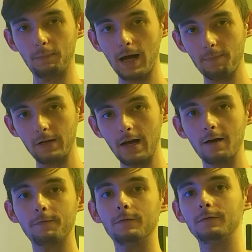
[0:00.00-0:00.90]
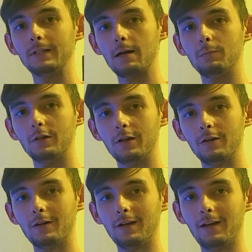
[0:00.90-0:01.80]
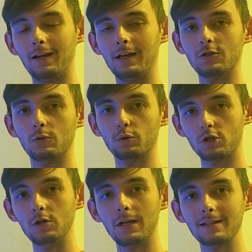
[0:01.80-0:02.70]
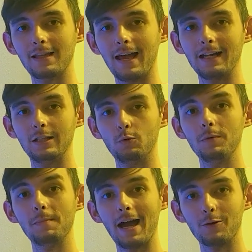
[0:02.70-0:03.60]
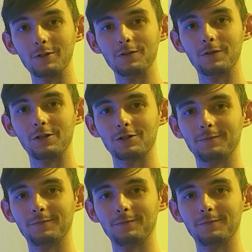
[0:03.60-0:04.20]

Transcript: pop it off down below. And so we'll show you guys that, and we'll be back when it's finished.